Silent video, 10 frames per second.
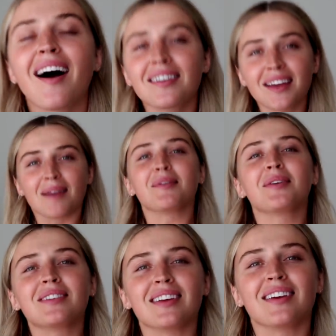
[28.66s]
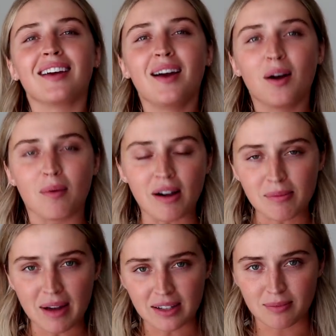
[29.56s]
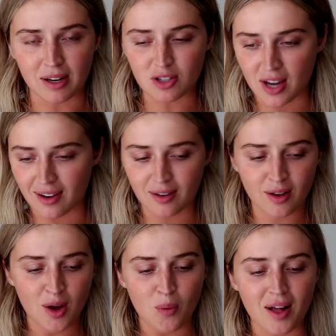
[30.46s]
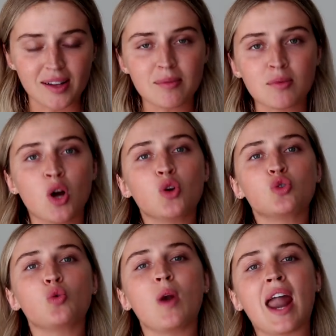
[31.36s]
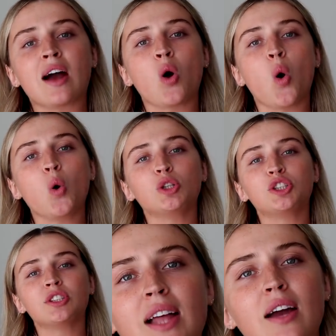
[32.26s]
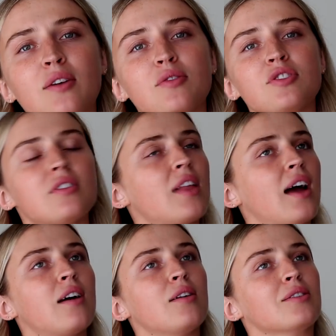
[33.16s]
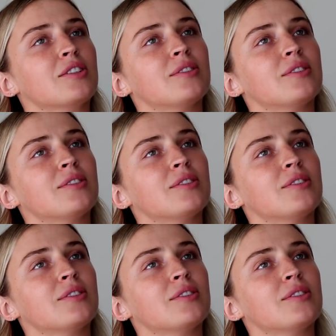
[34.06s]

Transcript: Long time no see. Welcome back to my channel. Welcome to Lagos. Lagos or Lagos?